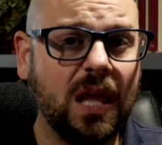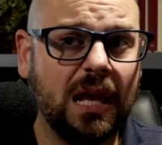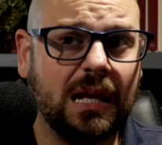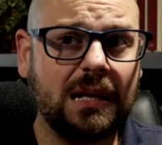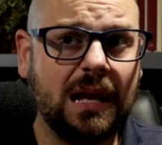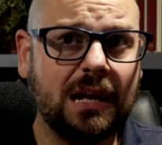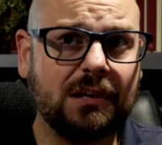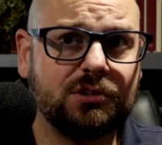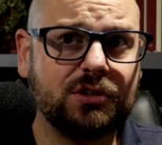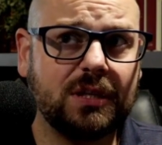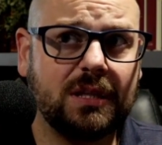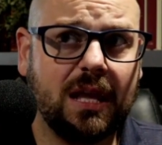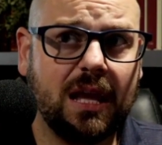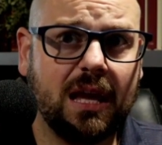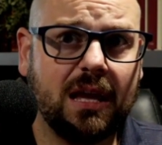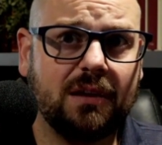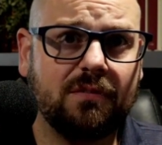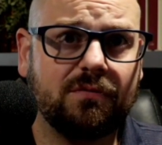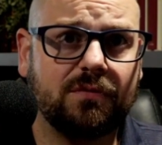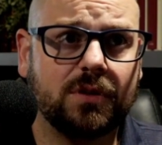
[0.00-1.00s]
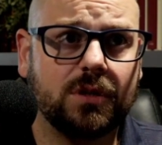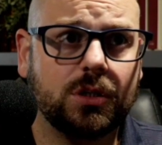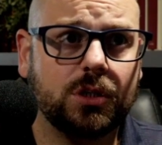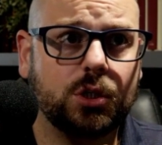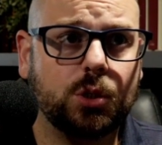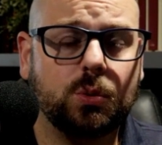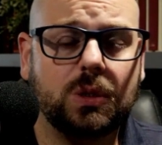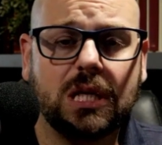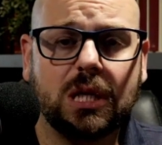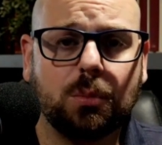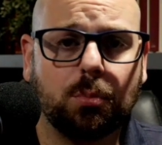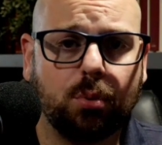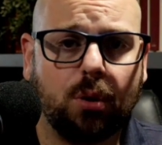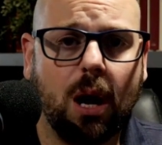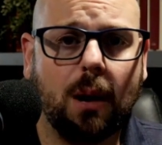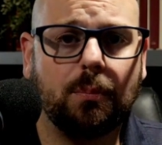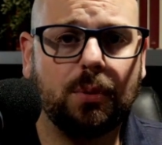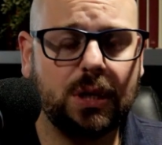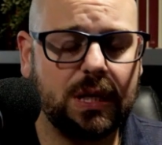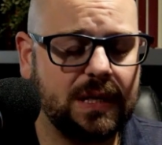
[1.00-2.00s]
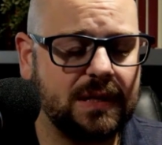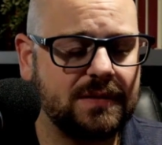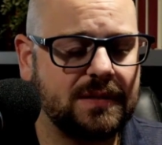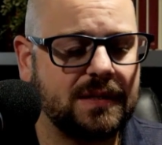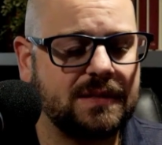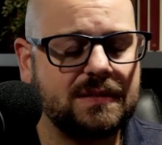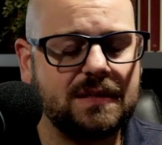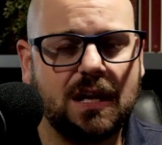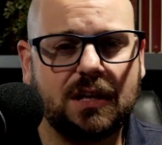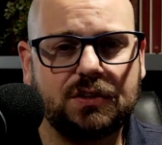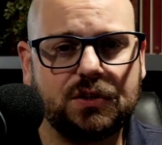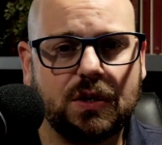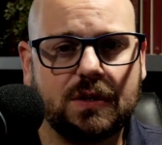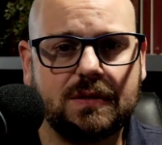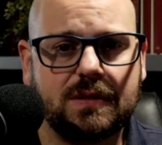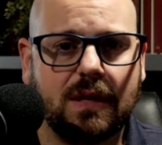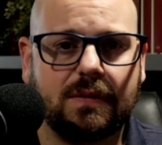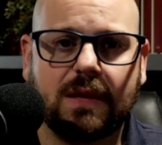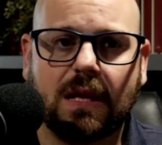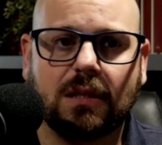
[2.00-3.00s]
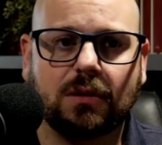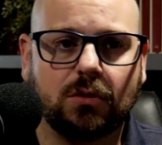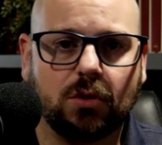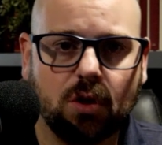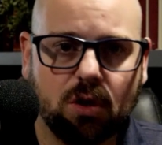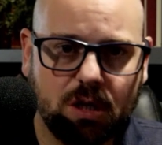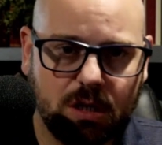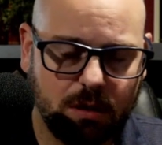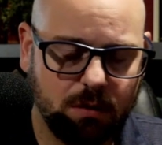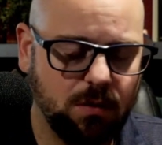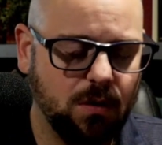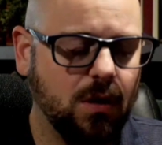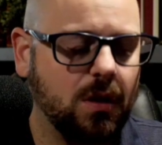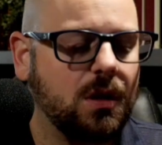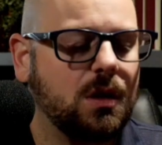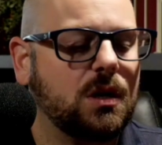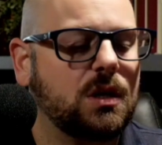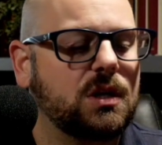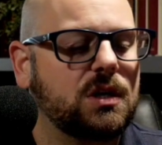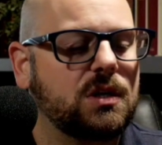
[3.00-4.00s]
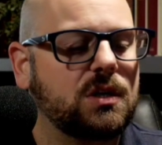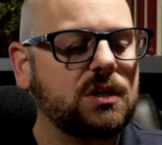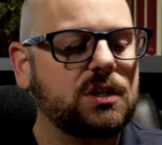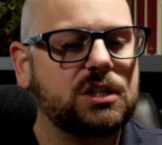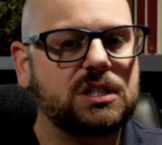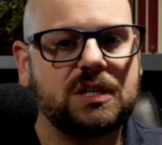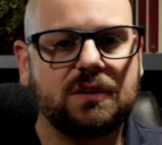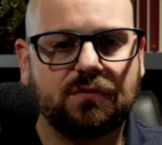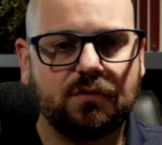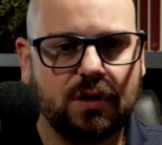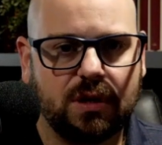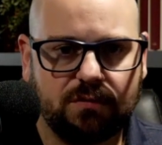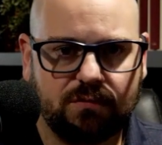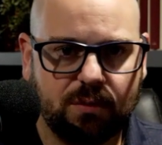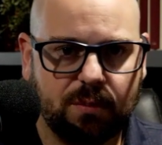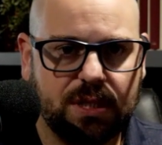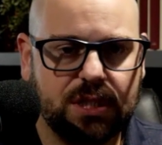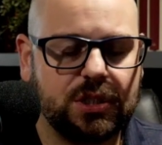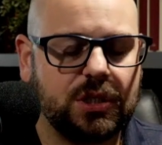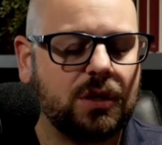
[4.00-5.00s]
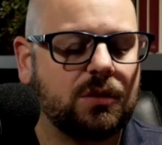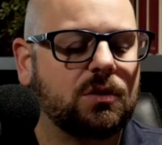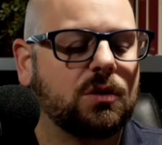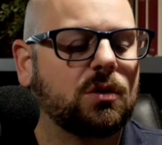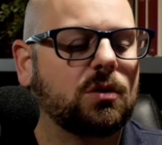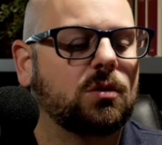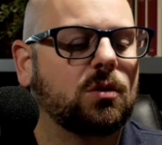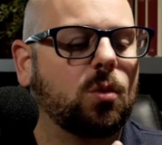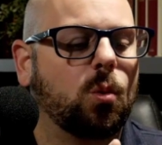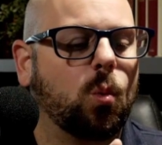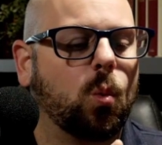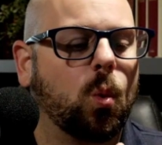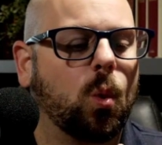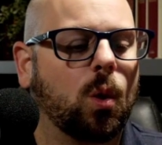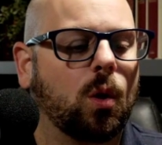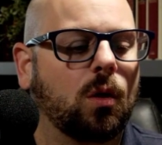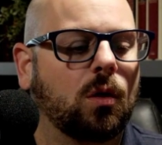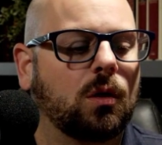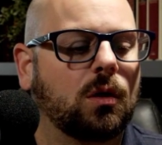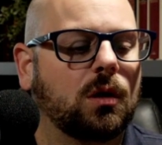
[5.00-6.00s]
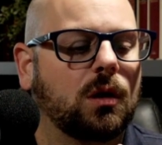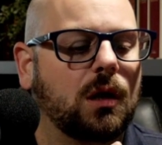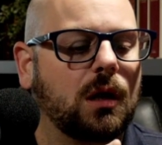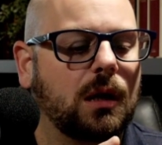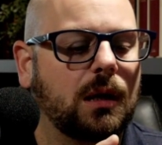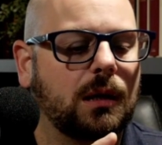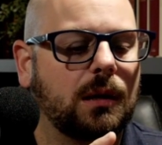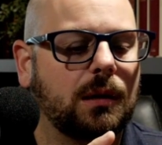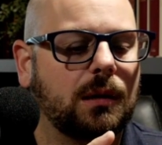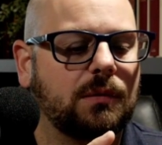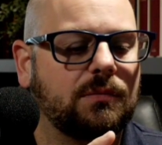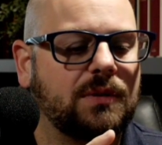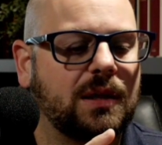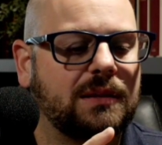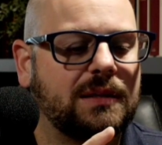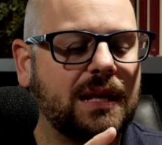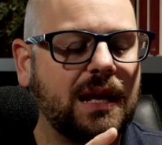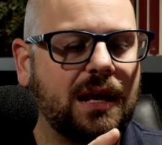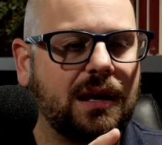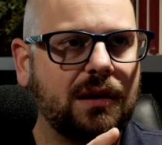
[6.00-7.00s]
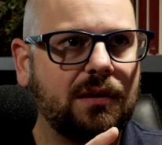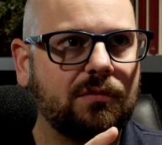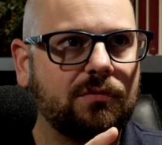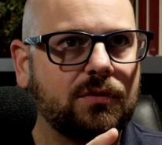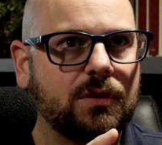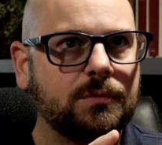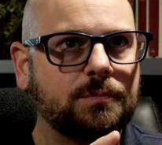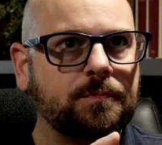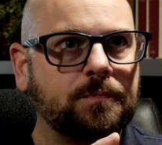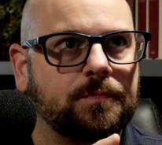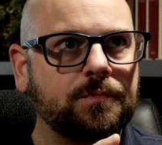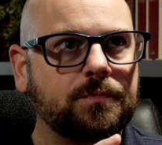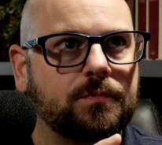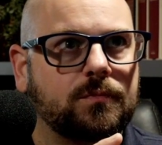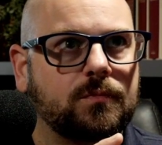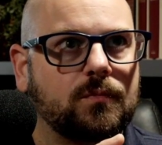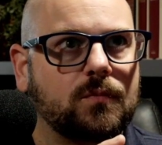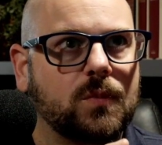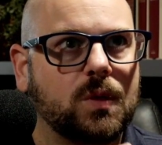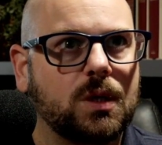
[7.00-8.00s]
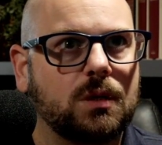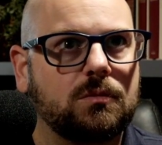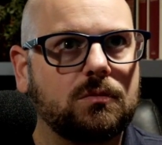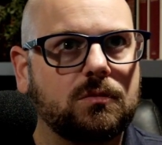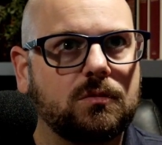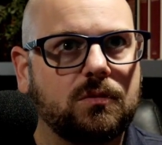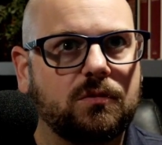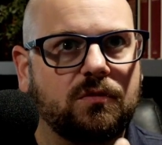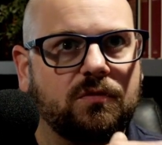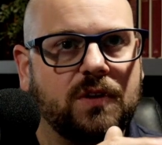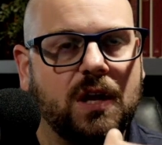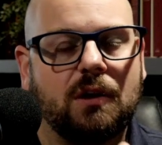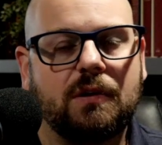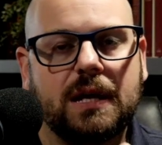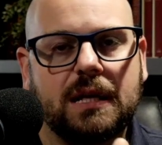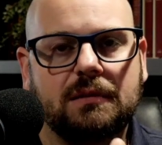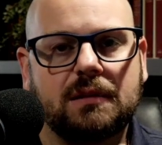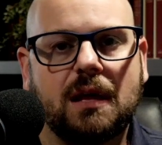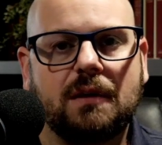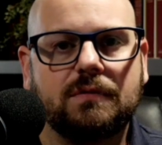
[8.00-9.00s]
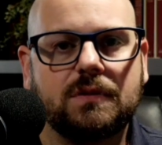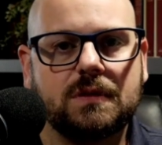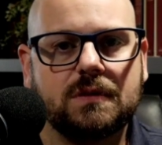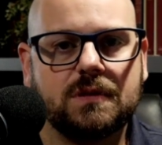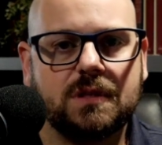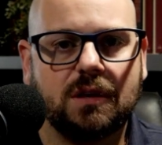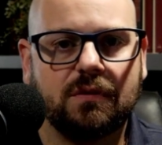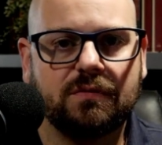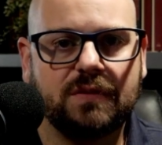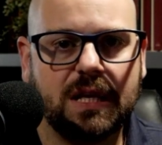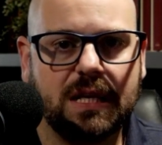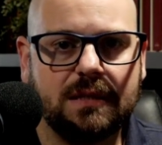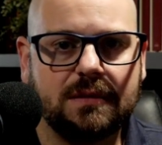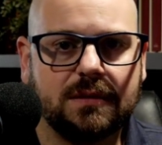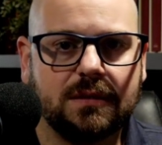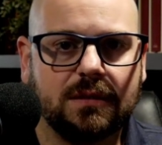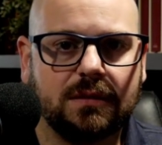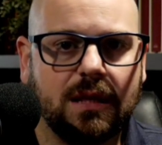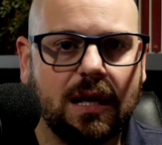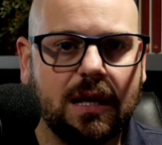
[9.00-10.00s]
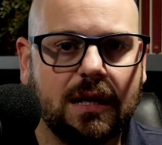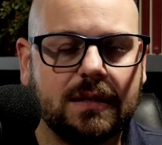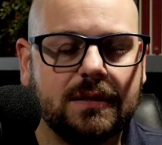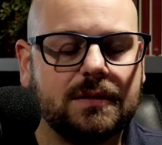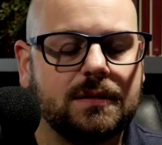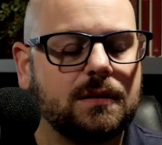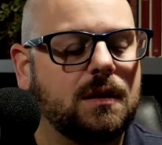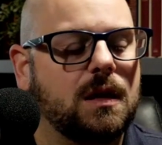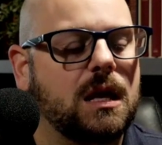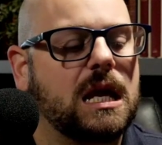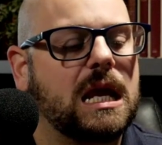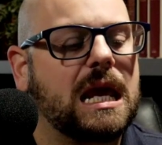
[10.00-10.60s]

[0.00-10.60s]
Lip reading: And actually, they have unique properties. It's not just that they look different from each other or that they have varying levels of intellect